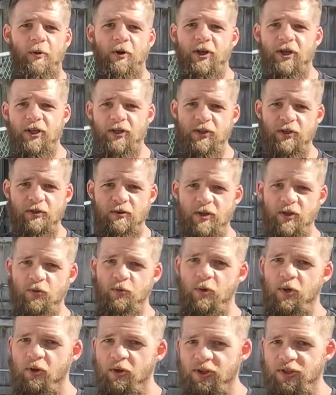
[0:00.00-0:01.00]
we're gonna do
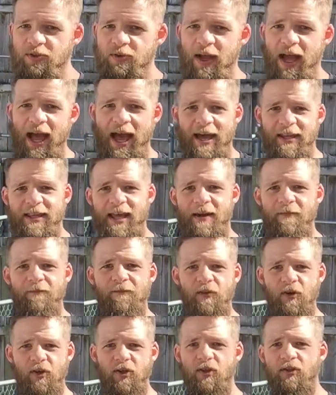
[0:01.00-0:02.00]
is we're going to add that
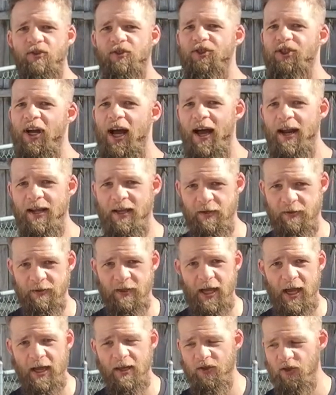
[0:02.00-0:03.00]
vertical shot in,
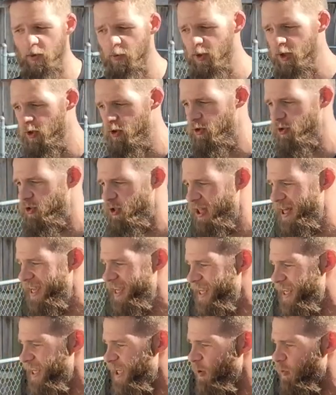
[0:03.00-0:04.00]
okay? So we're gonna go to
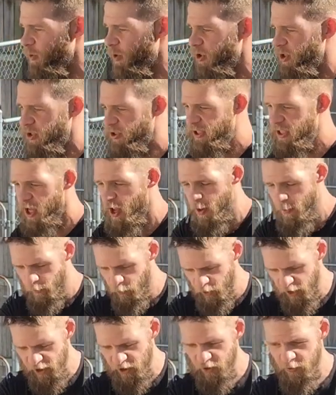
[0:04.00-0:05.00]
the inward gunting,
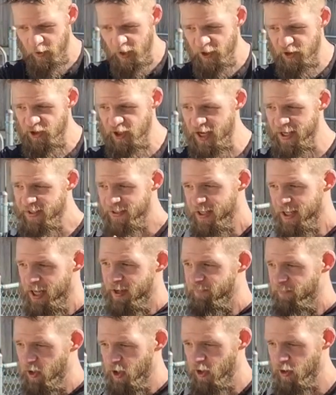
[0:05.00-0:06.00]
bring it to our chest,
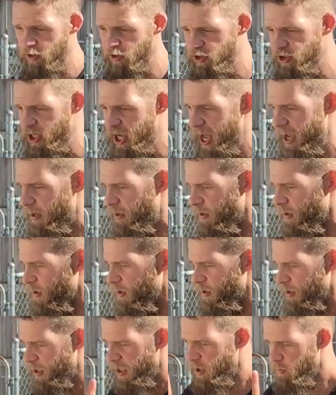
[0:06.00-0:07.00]
and vertical shot.
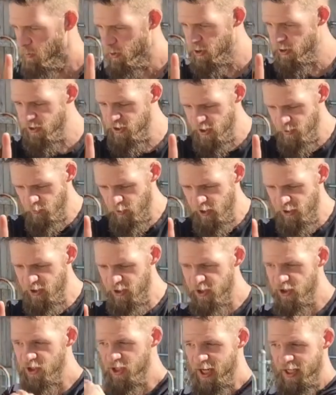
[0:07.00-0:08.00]
Inward gunting, bring it
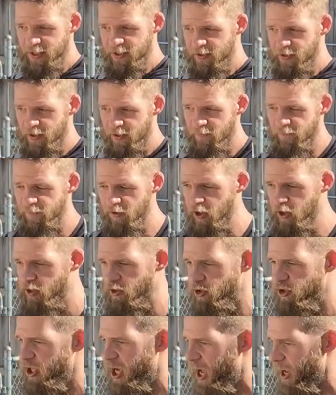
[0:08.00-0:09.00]
to the chest, and
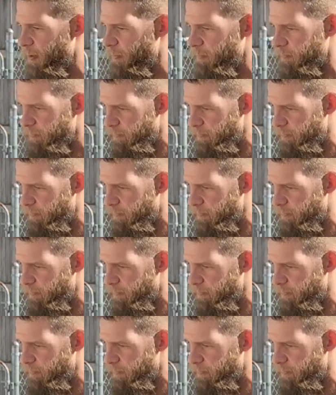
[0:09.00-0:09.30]
vertical shot.